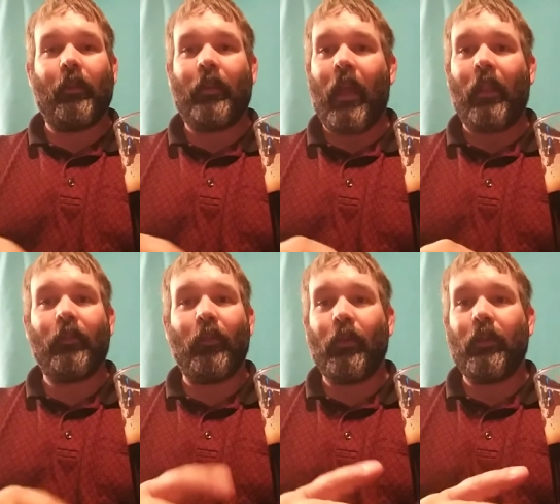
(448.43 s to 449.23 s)

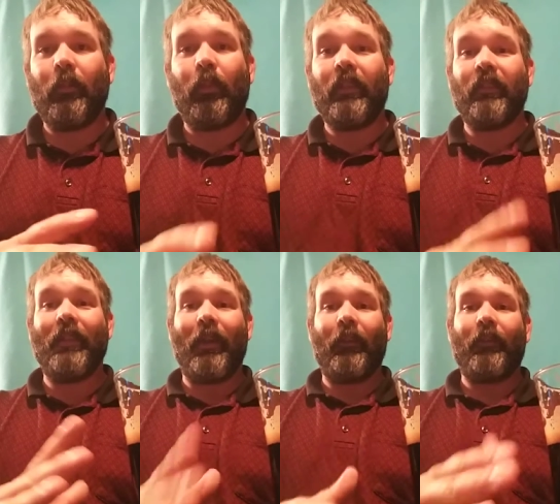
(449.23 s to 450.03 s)
California,
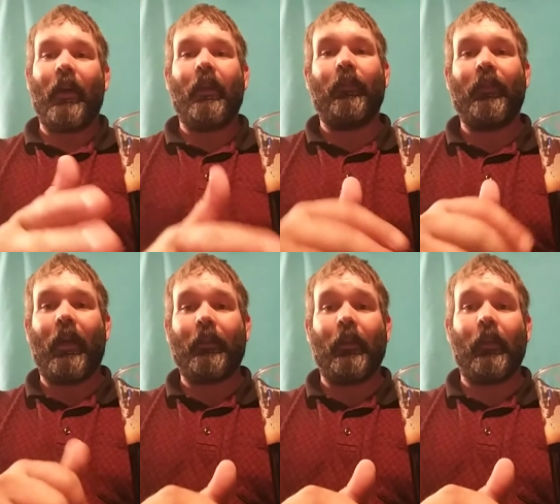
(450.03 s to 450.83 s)
places outside of
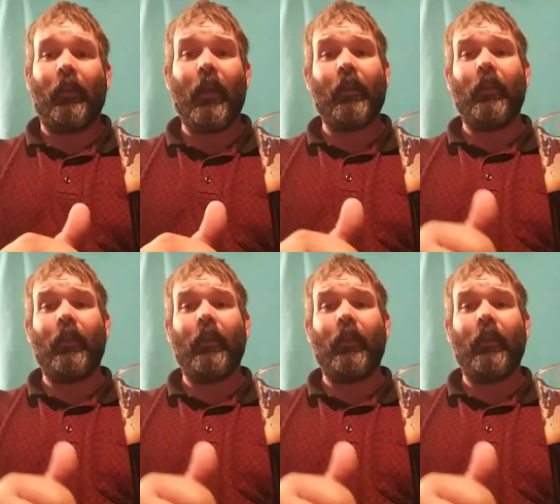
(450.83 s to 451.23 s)
South Carolina.